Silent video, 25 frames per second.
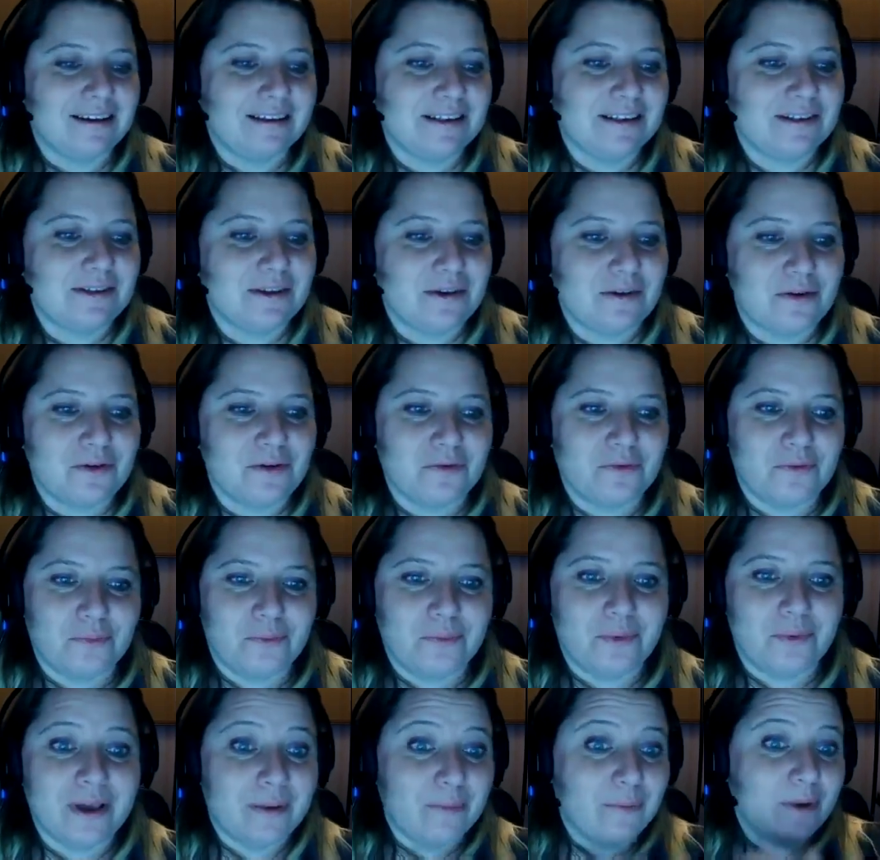So
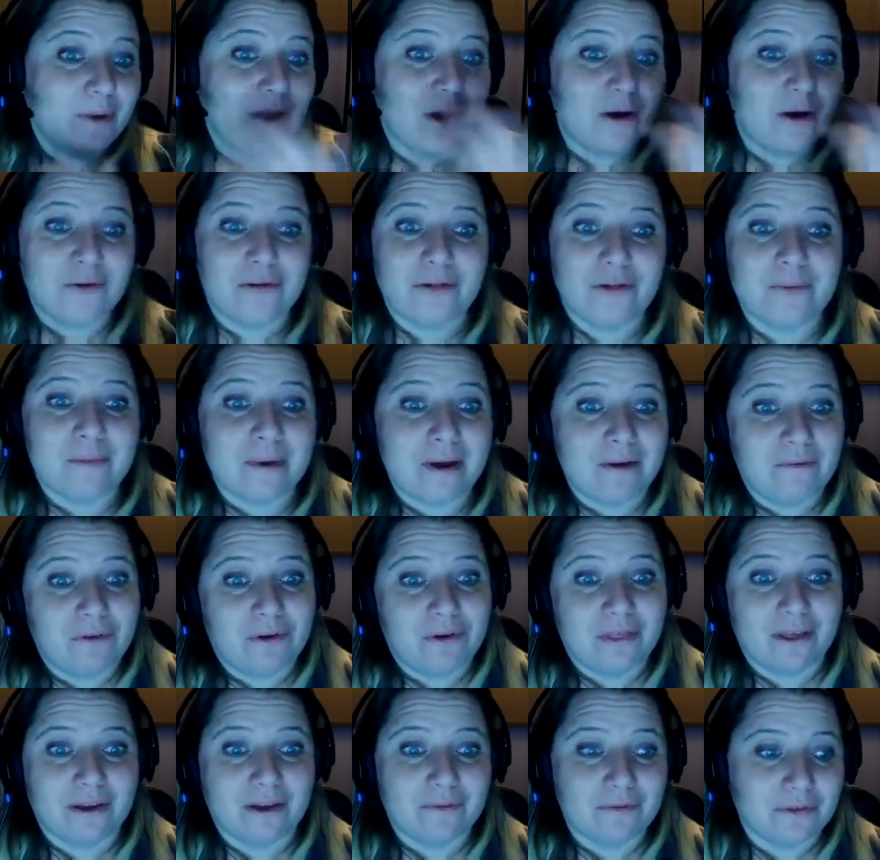we owe them
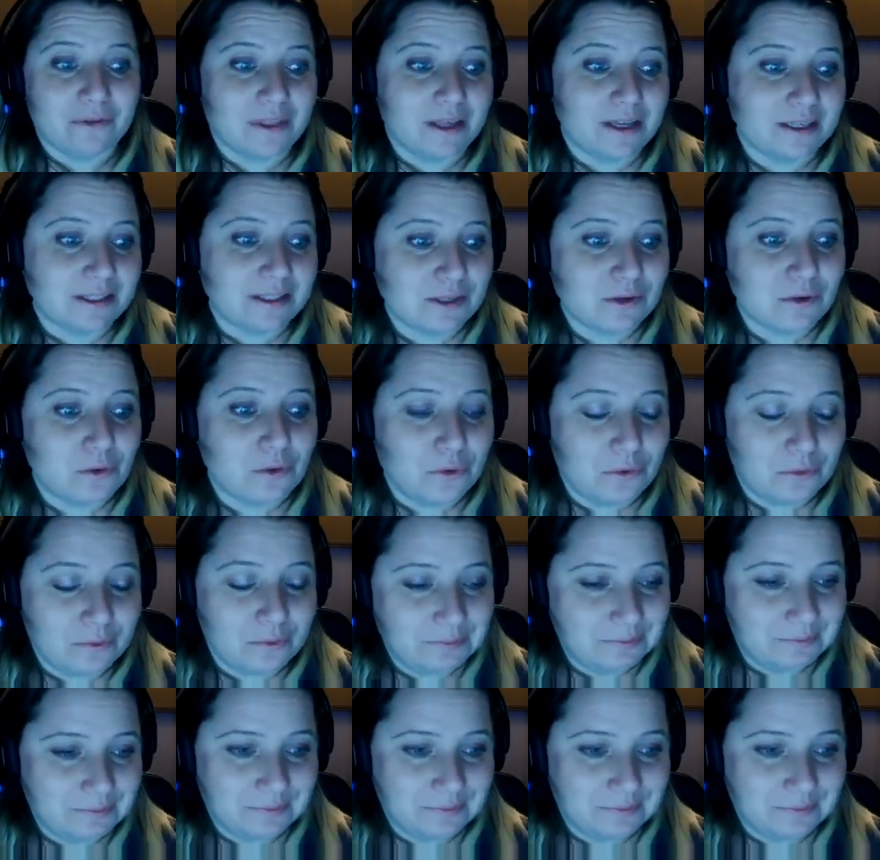everything for that school.